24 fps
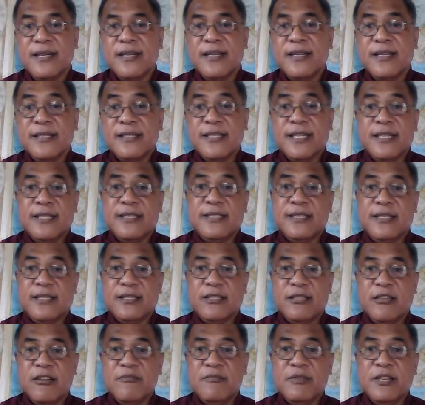Since a
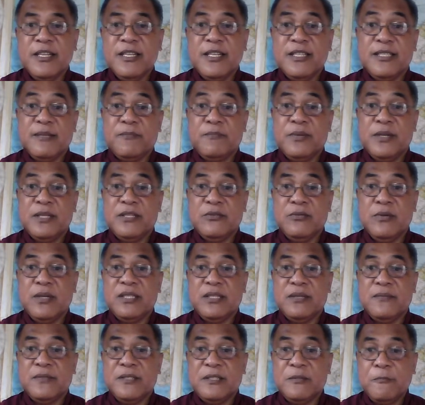sermon is a
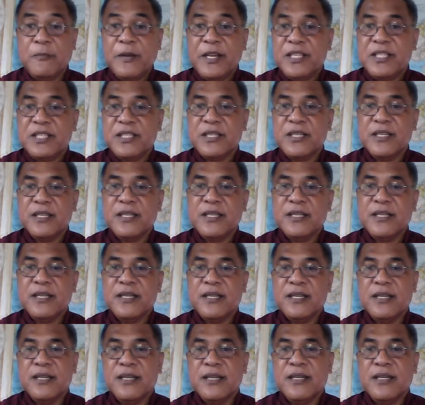persuasive speech,
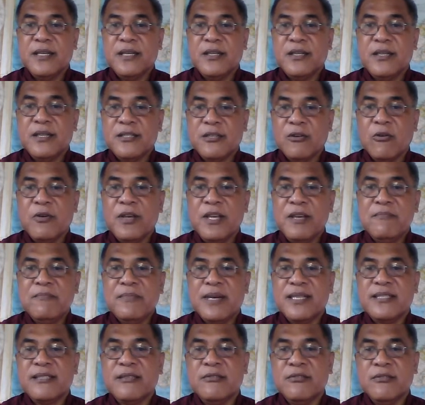so he
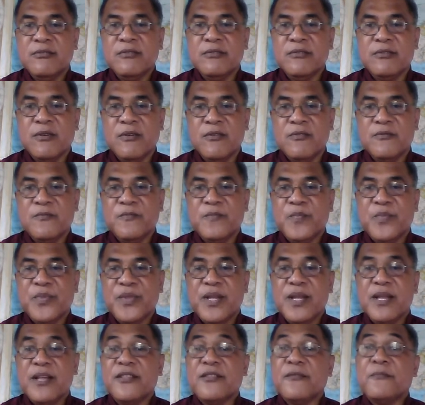must do so.
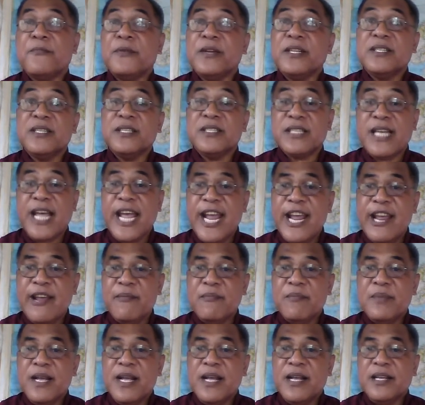The preacher's
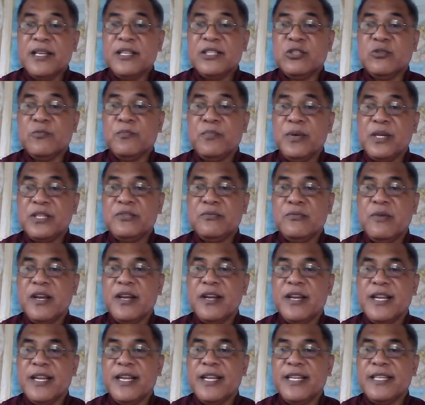aim is to
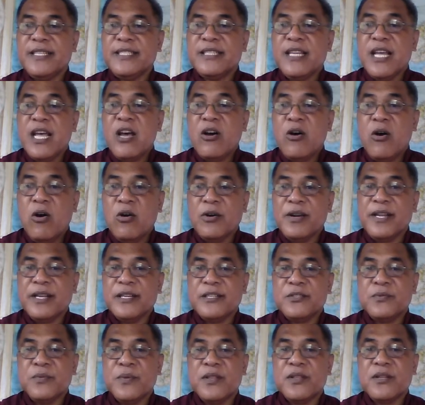persuade his
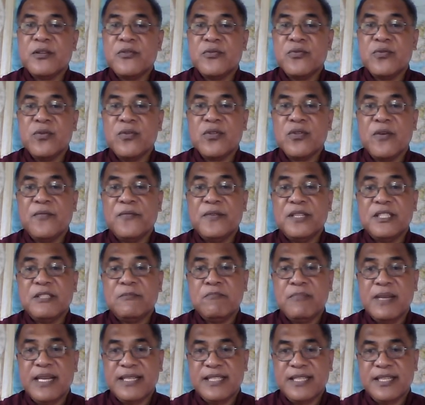audience with the truth of his
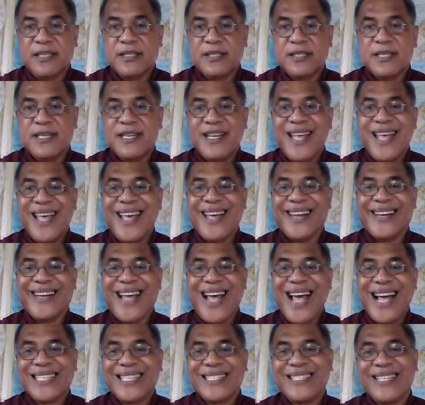message and
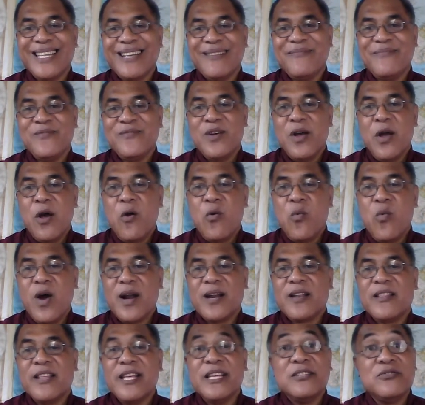ask them what
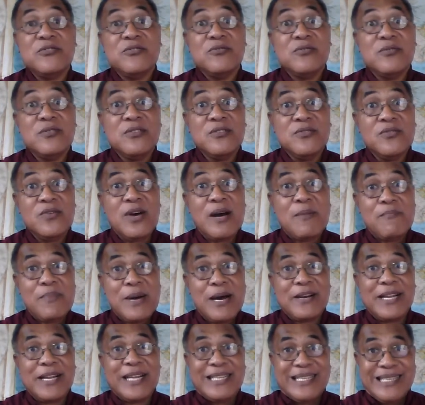they should do
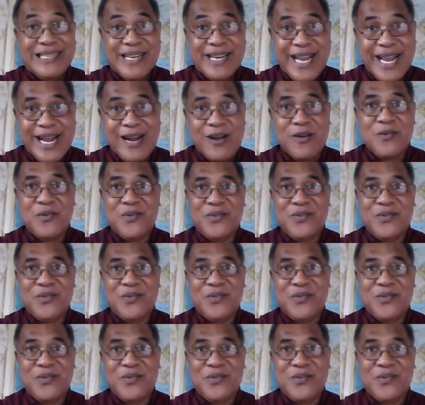about it now.